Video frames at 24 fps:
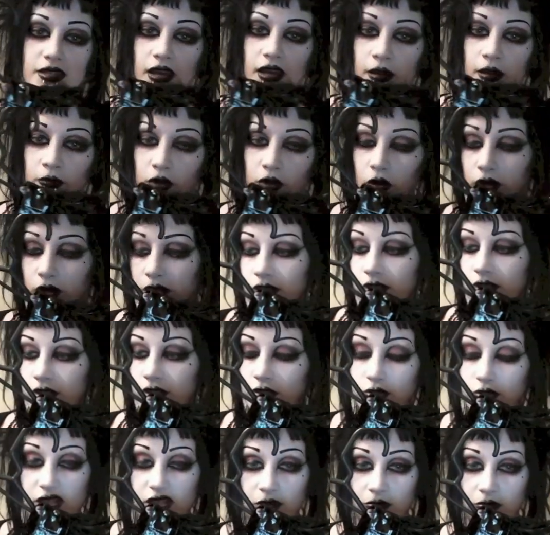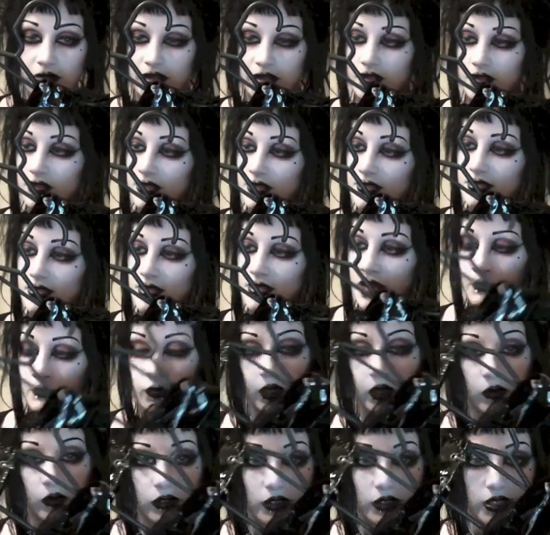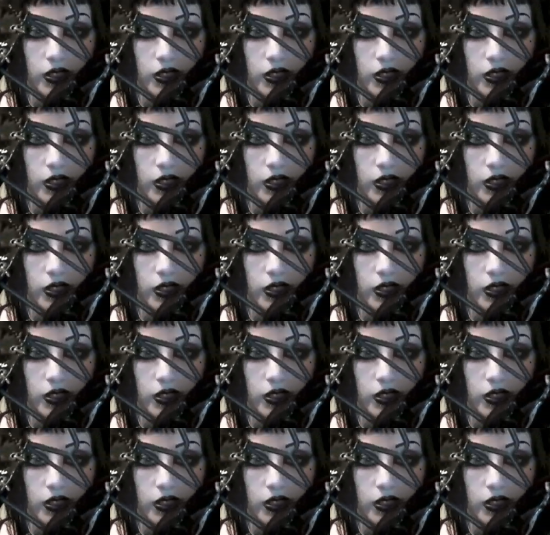I'm going to do something to this. I'm going